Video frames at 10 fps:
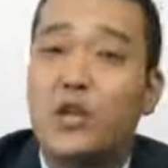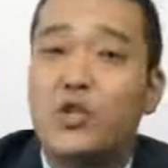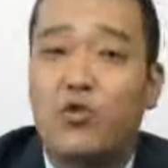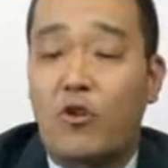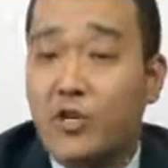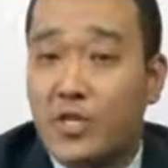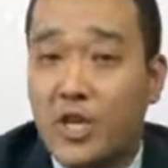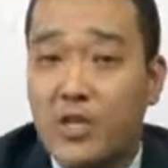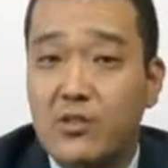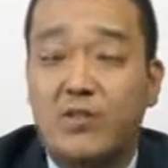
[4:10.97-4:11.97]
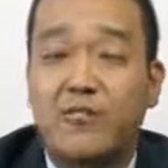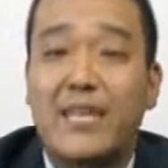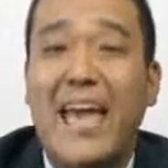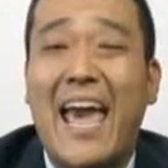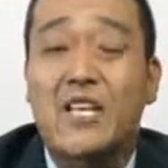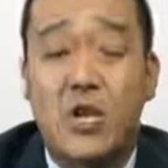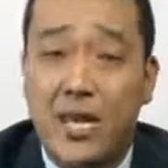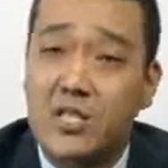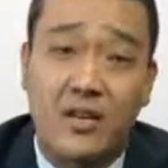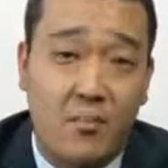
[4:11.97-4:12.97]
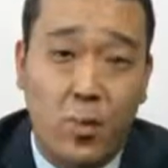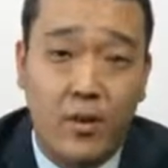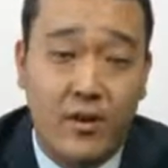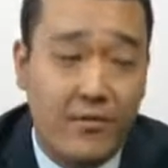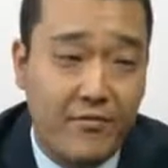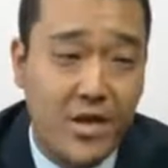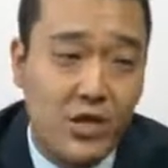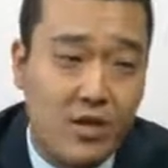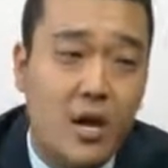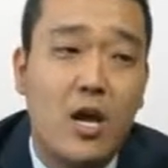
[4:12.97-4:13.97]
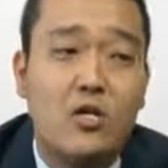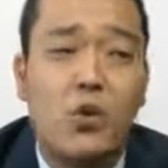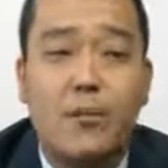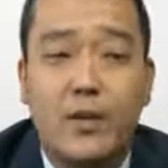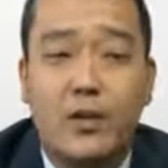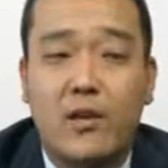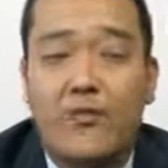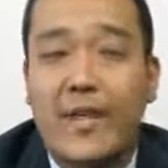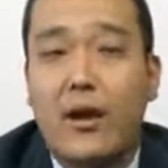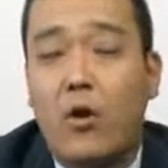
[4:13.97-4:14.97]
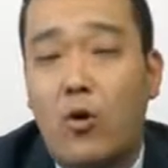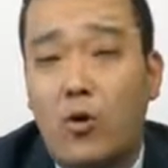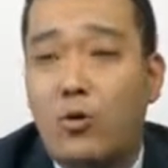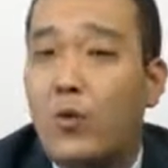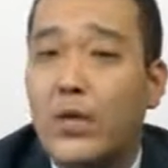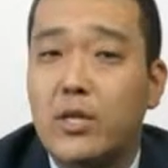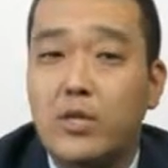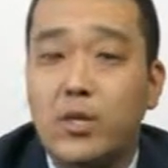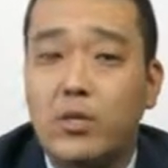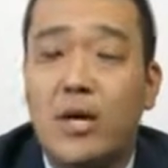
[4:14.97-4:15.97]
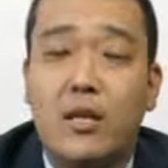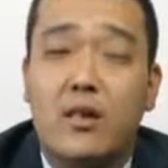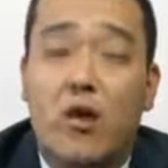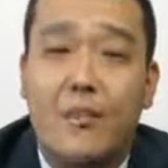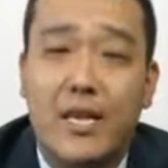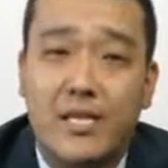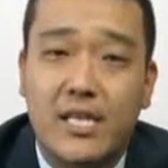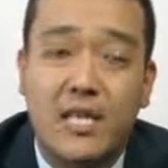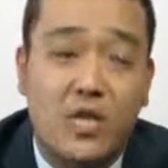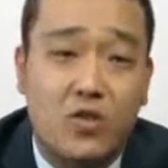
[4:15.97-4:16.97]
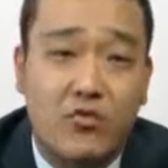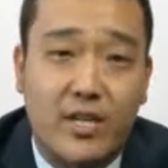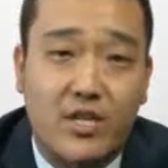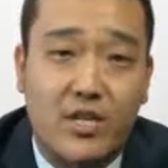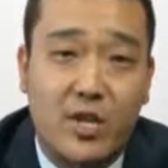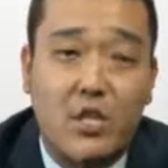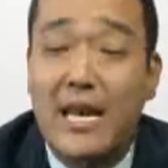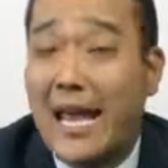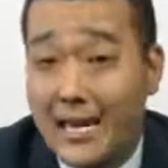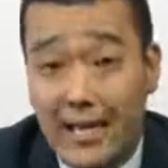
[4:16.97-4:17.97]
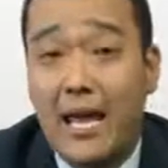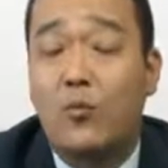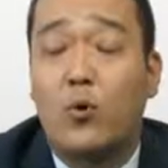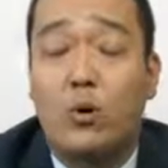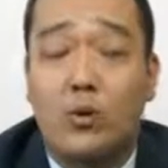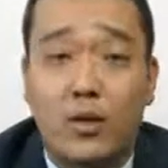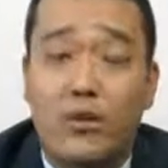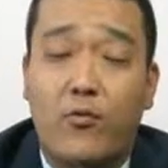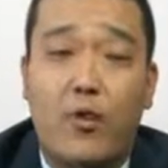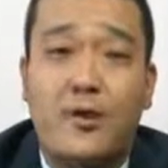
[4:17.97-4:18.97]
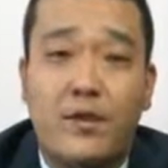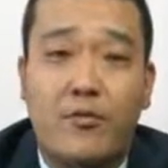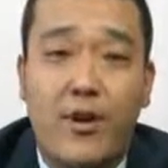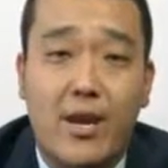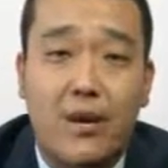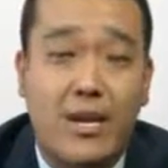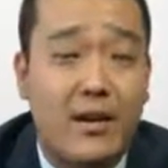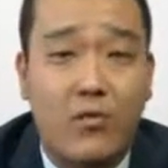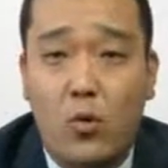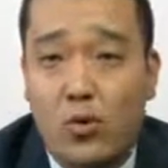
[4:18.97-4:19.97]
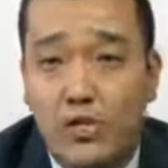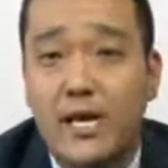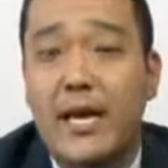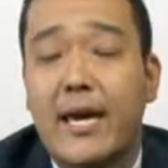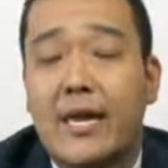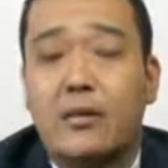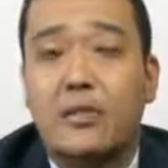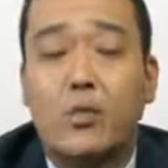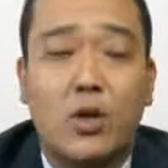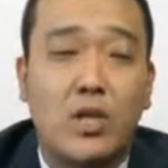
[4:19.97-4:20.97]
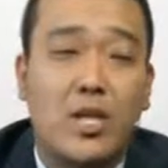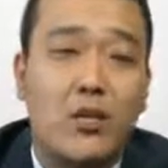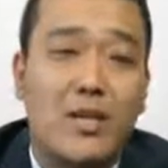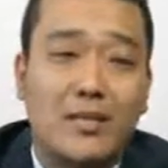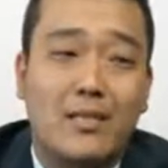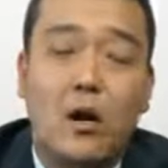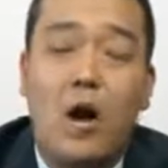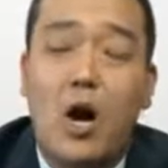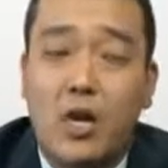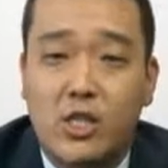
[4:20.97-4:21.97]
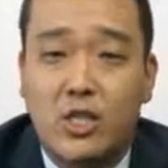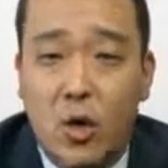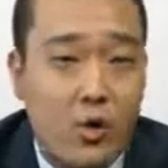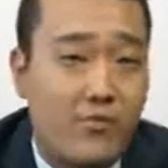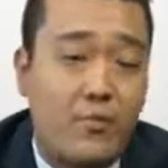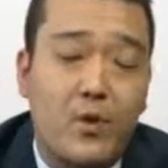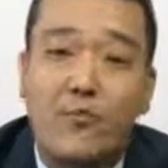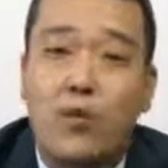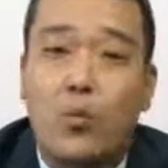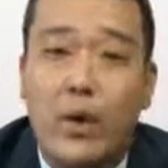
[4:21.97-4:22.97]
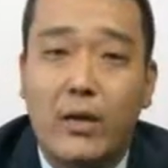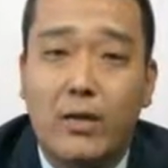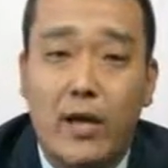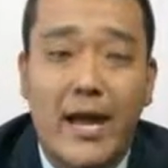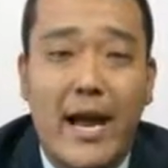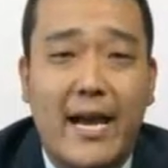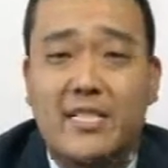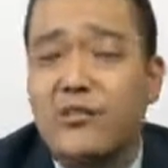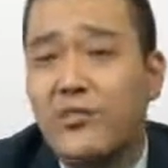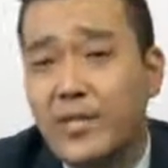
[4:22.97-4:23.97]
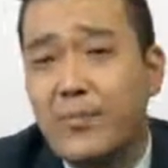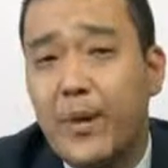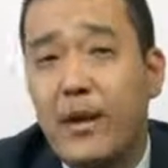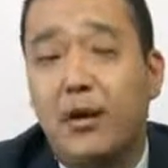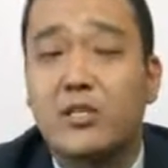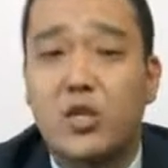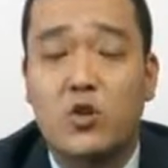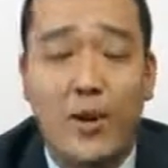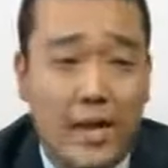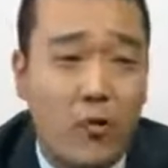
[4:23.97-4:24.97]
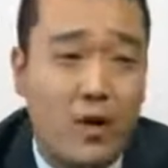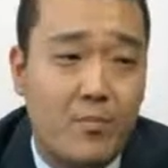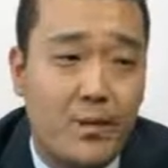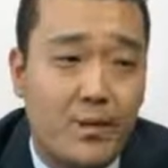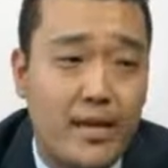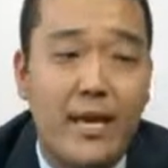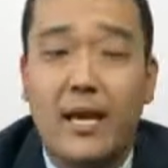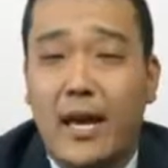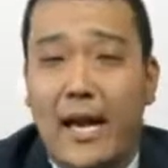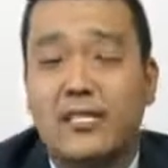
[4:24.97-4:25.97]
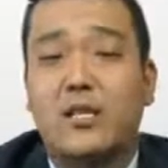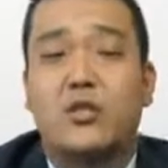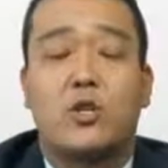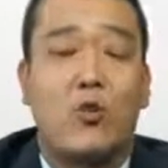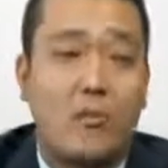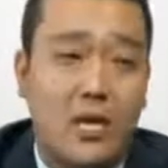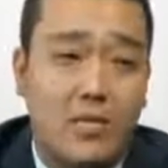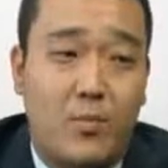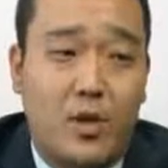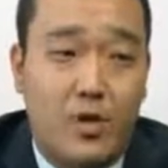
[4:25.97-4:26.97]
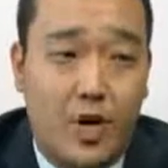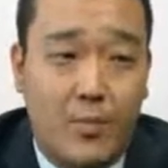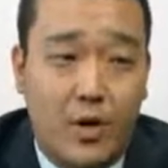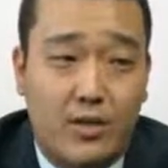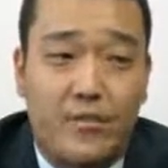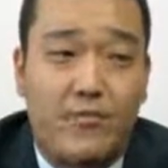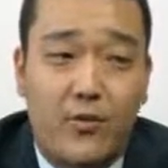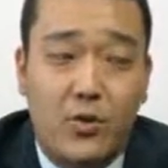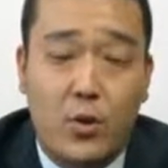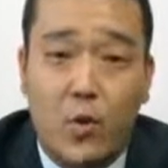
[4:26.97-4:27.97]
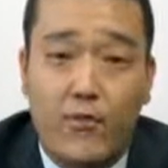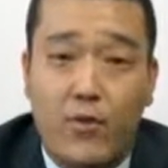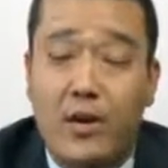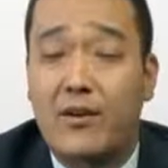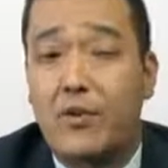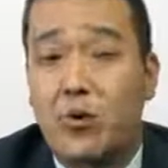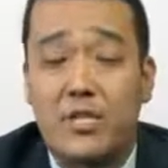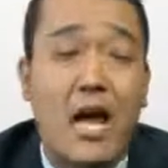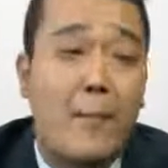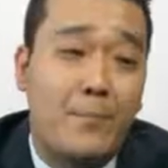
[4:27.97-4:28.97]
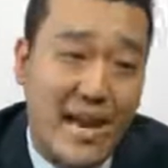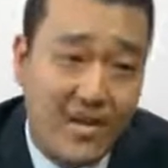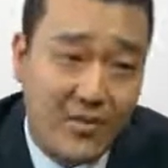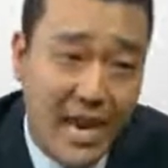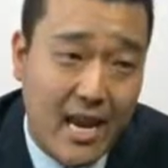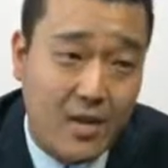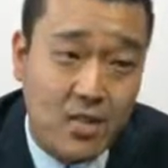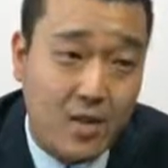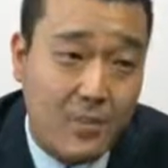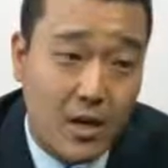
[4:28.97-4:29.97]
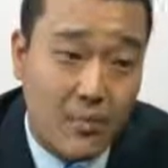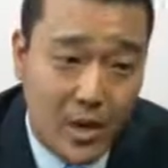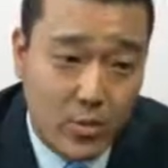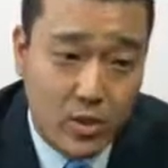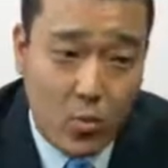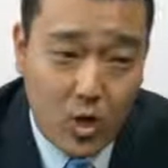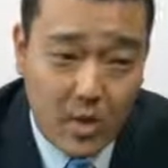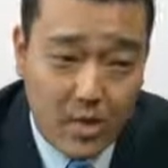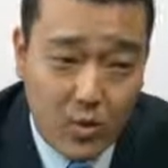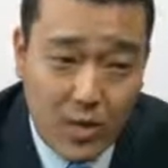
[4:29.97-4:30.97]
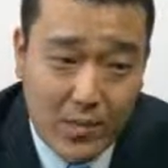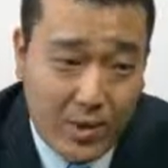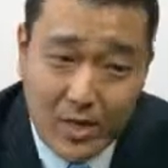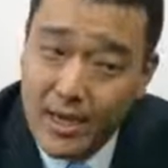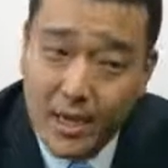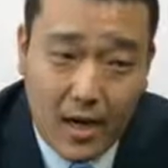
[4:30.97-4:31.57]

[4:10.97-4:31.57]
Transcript: stronger exchange rate to really hedge against imported inflation. So we'll be looking for that all going into the RBNZ's interest rate decision. And again, we're looking for another rate cut. And of course, it looks like we'll continue to get a hawkish tone from Governor Wheeler, as he's really big on central bank credibility as they look to normalize monetary policy further going forward. And of course, Bank of Canada is going to be a big one to watch this week. But